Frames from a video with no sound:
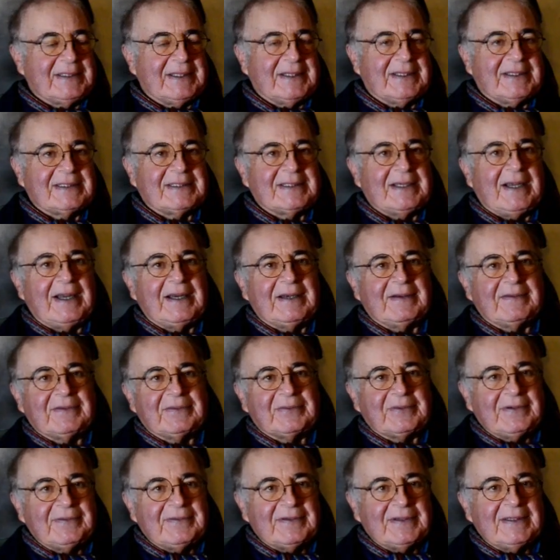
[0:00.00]
the side of the
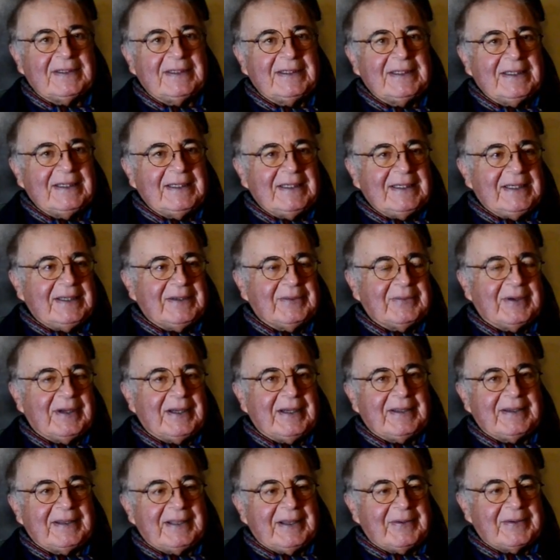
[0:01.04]
river where
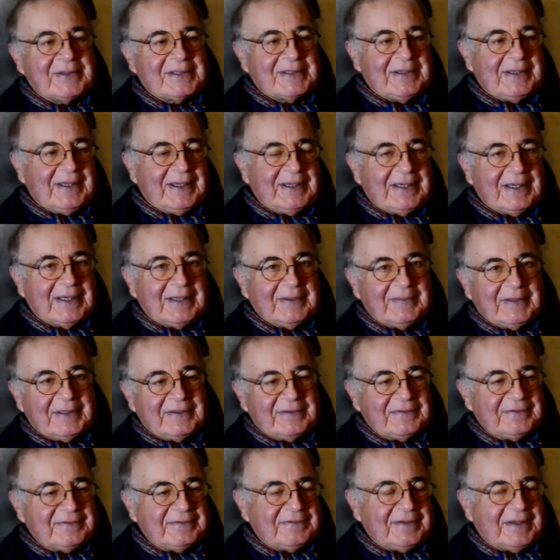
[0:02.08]
there was a little bit
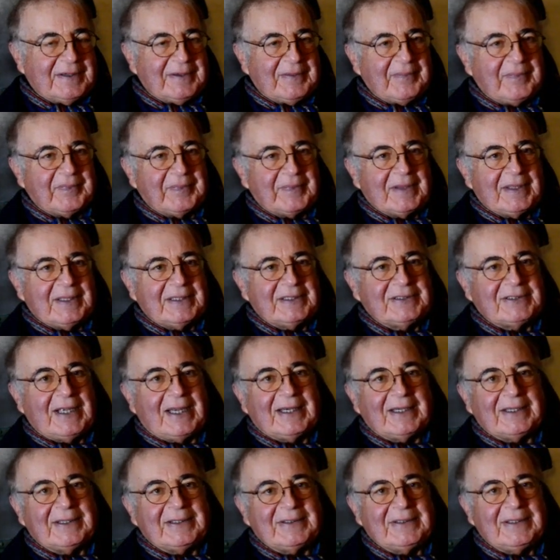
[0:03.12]
of
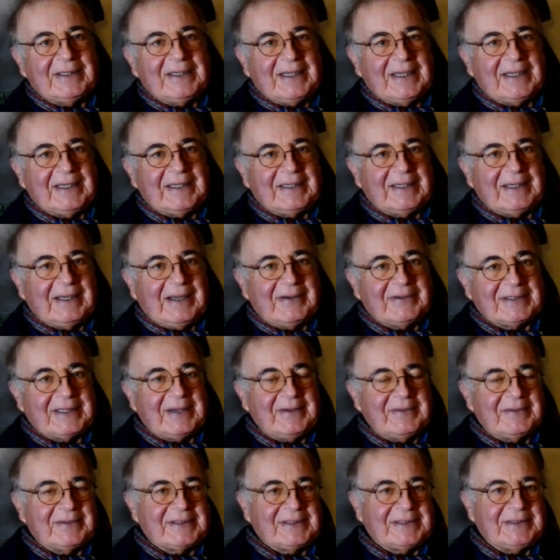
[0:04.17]
shallow, and I was
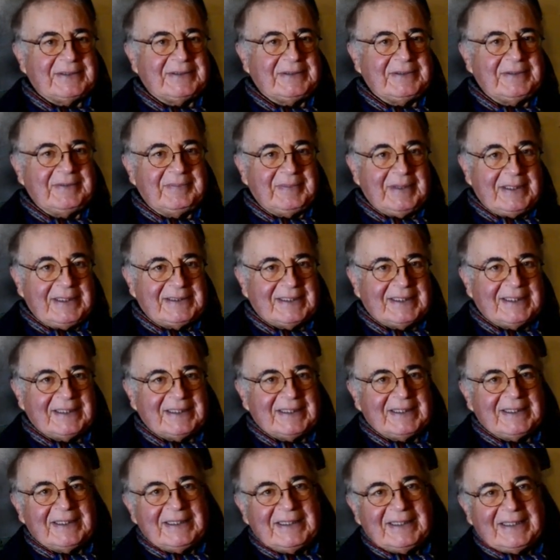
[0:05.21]
able to beach it
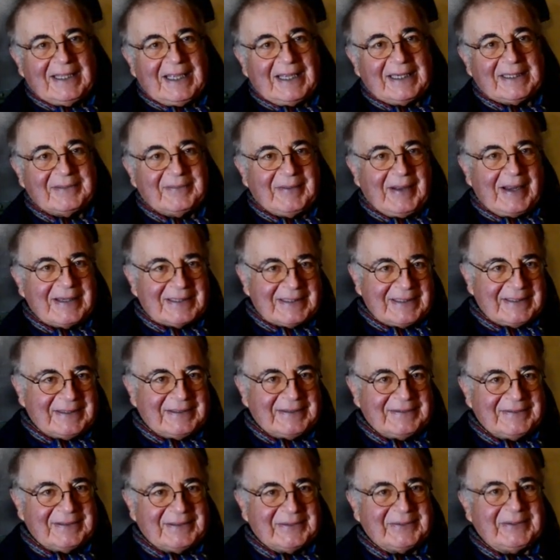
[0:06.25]
and abandon it
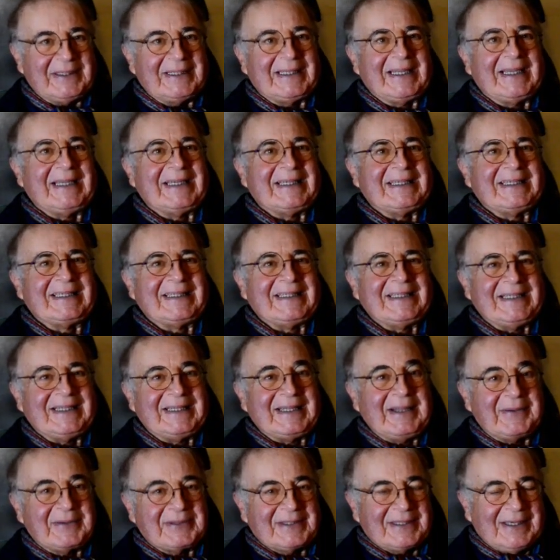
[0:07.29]
for the weekend. And that
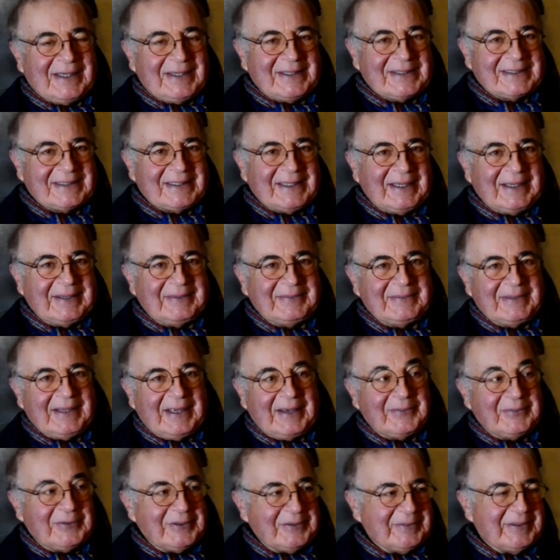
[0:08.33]
was the last time, and
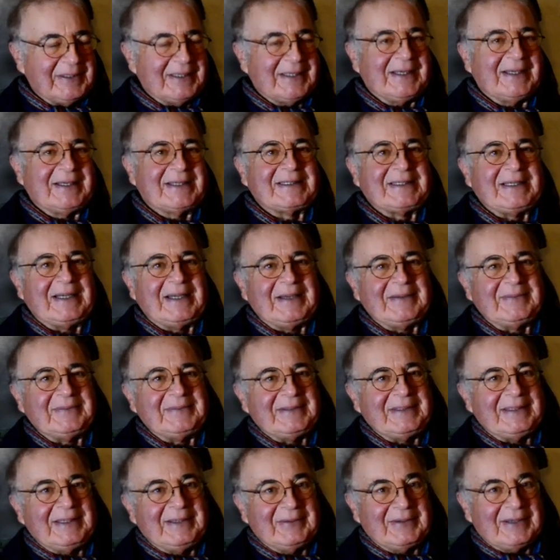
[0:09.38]
will be the last time,
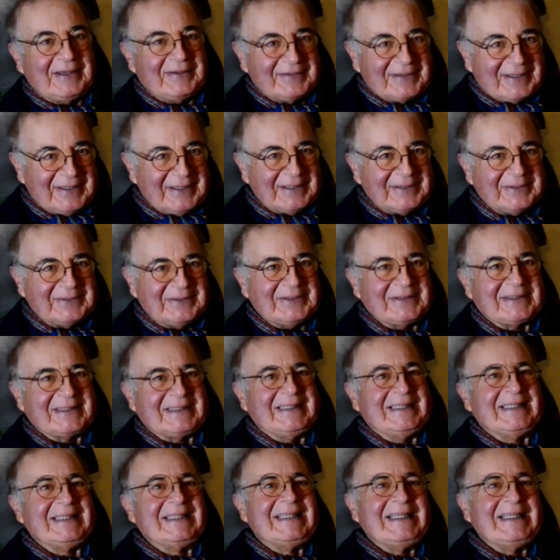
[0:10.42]
it will ever go in the water.